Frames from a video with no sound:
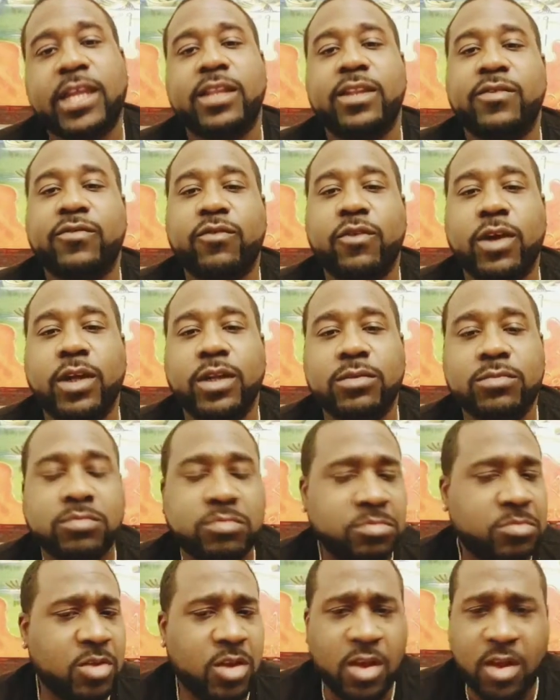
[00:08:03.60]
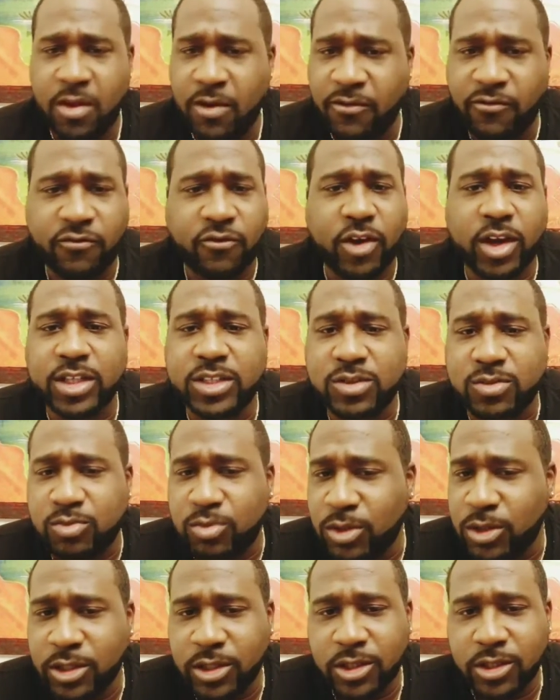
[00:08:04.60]
in the front. Fresh
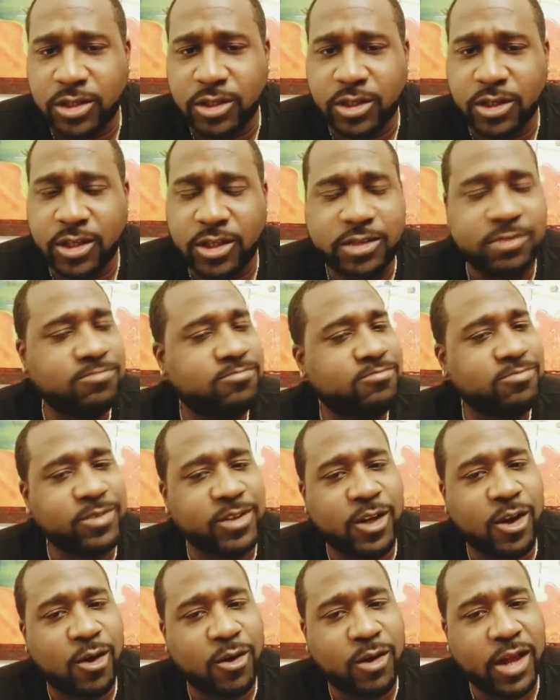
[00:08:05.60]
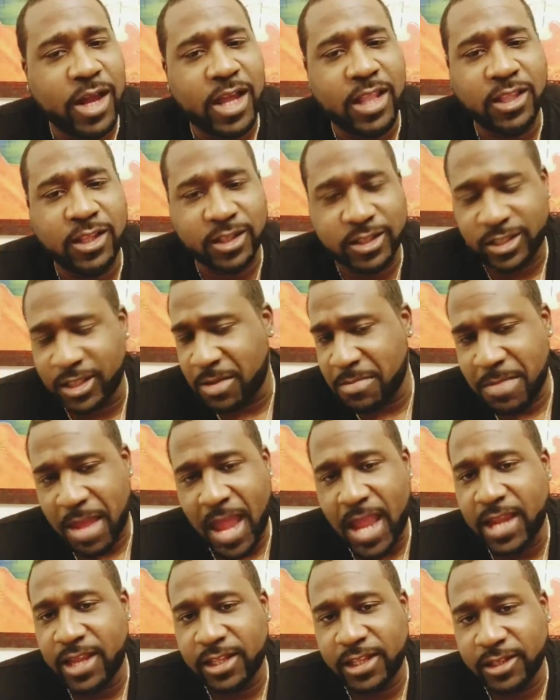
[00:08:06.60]
wood, it looks
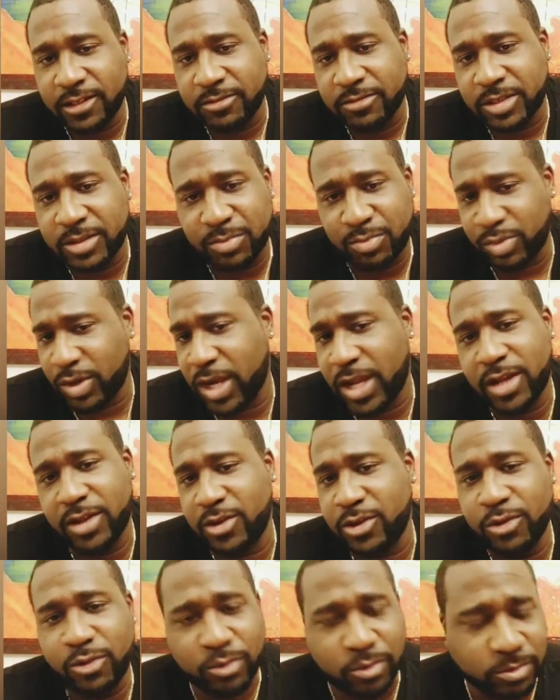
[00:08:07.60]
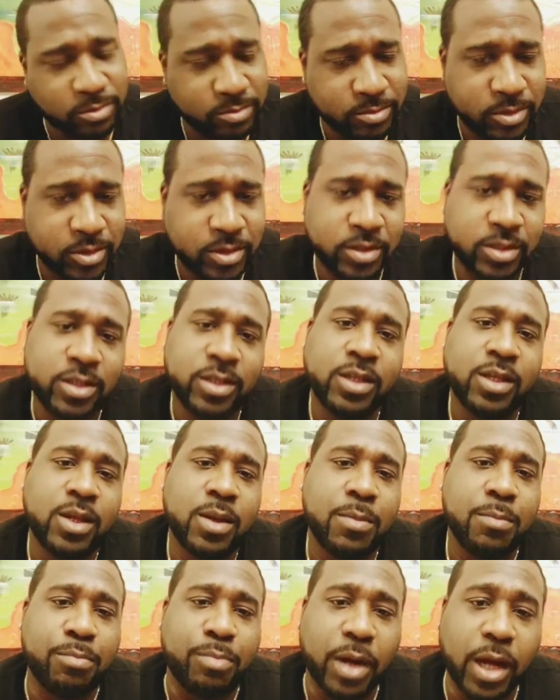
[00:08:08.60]
immaculate. It's brand new.
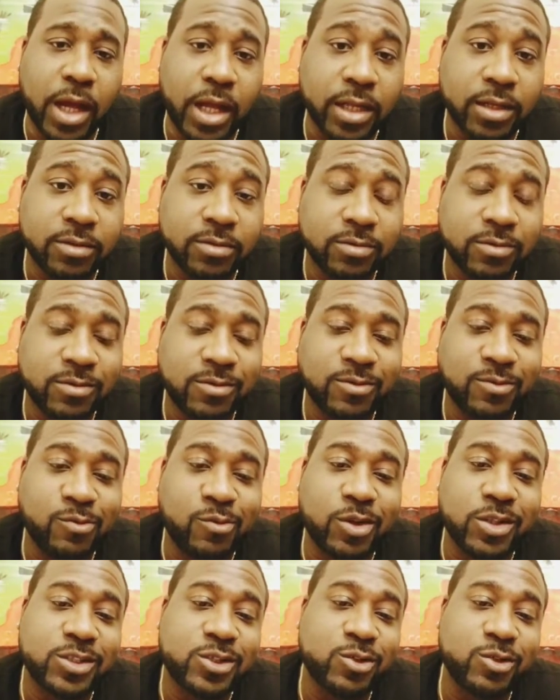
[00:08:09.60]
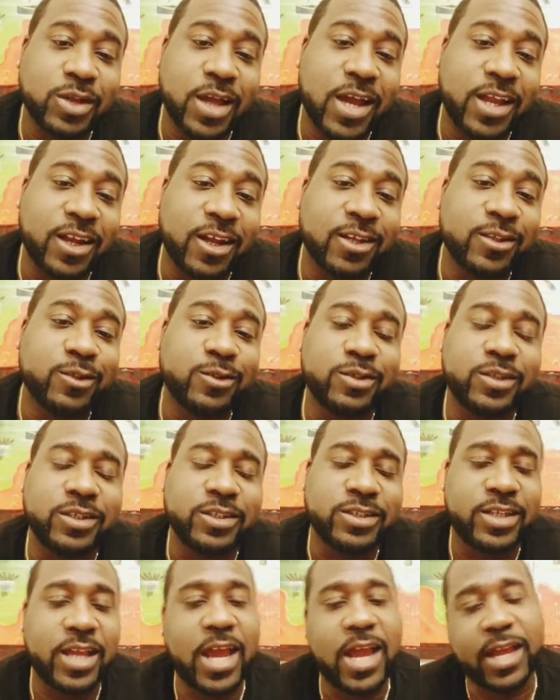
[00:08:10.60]
But once you got under the
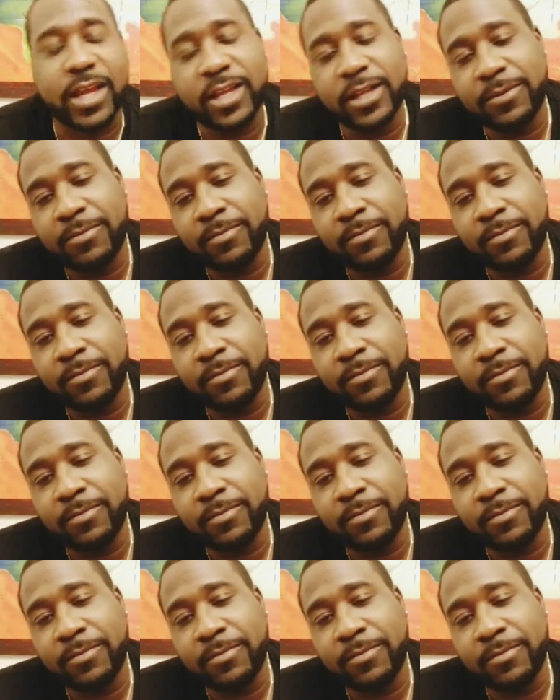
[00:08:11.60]
deck,